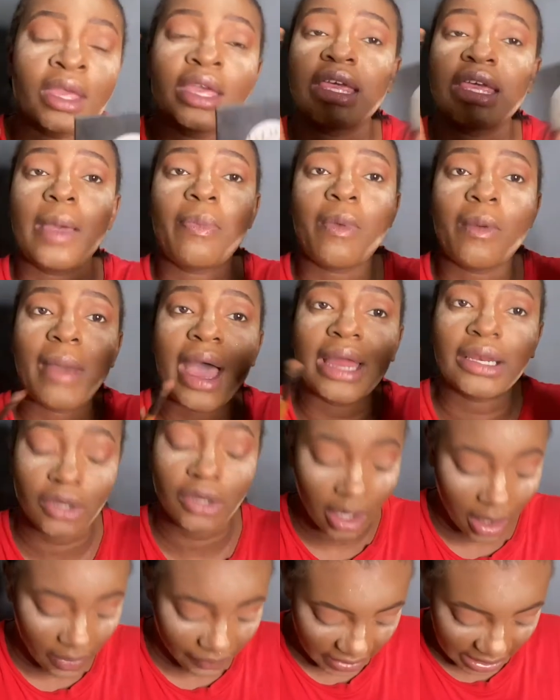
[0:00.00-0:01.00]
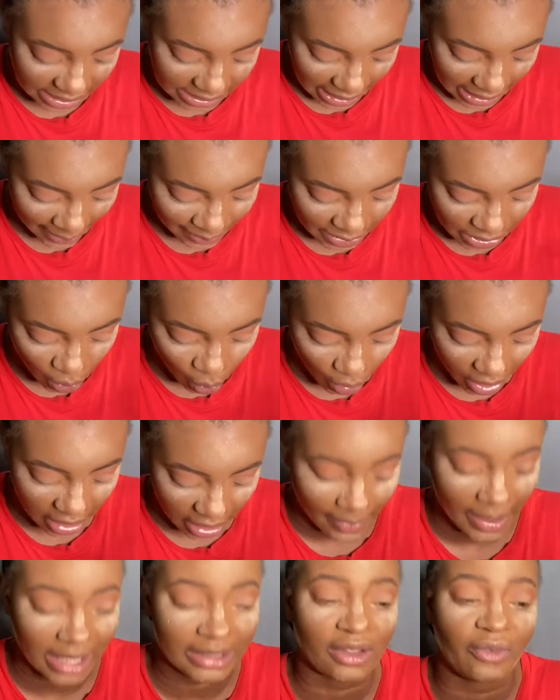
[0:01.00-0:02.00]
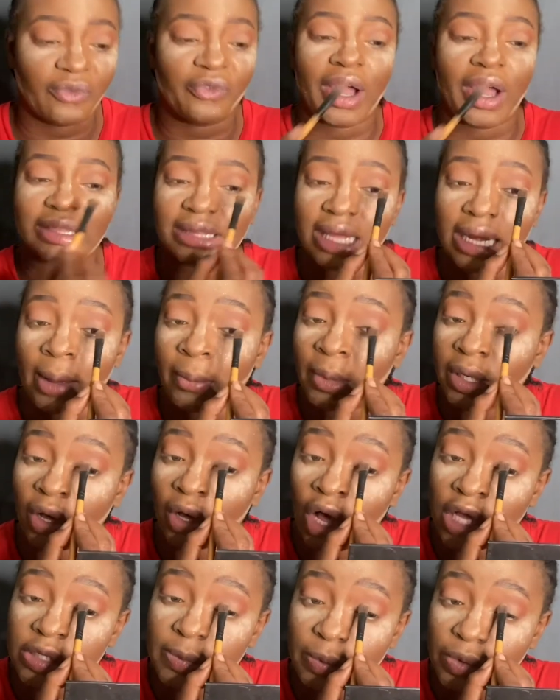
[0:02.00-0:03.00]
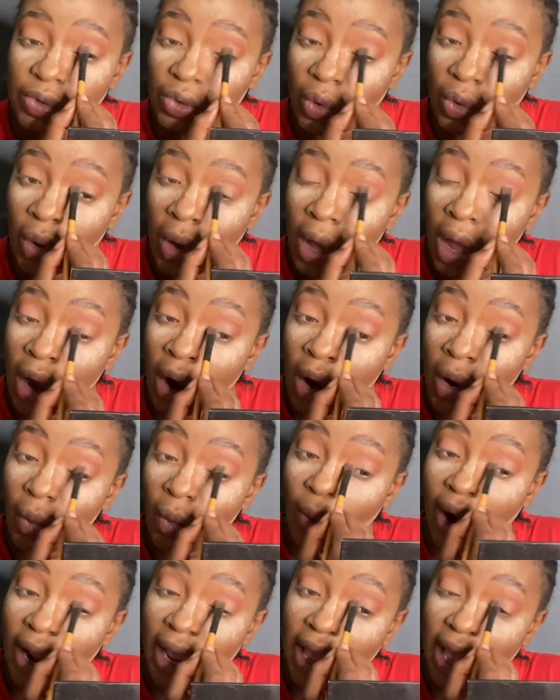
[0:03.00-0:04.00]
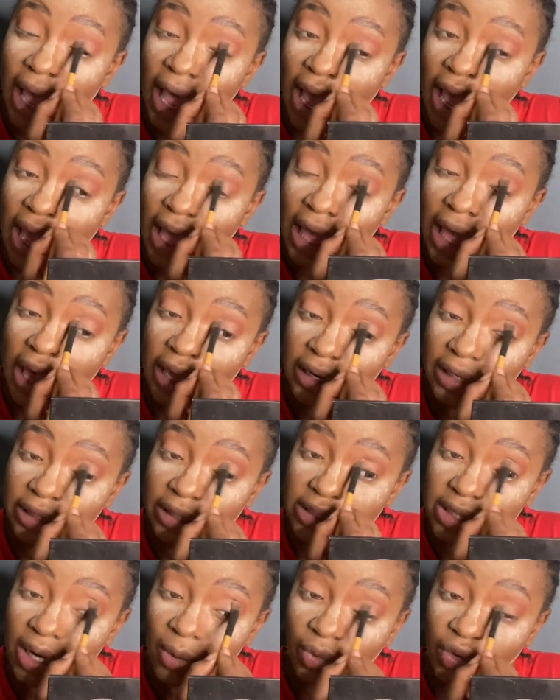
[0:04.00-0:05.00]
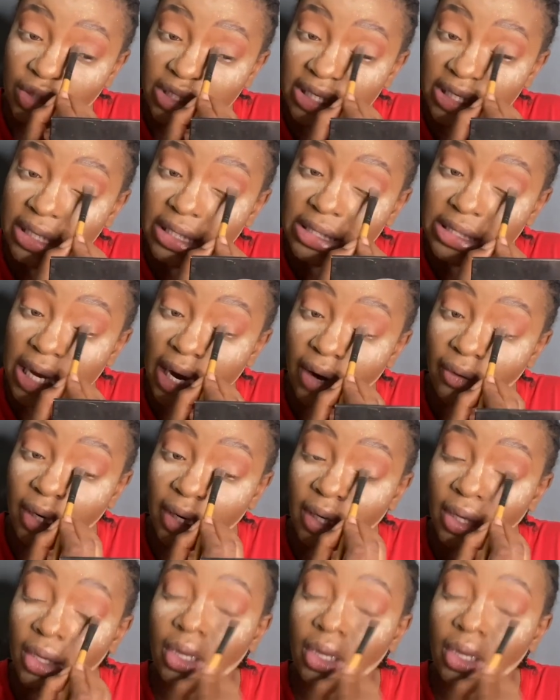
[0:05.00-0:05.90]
Keep in mind, in all of this, I'm still worried about the fact that I'm in a hospital where any Tom whose dick is hairy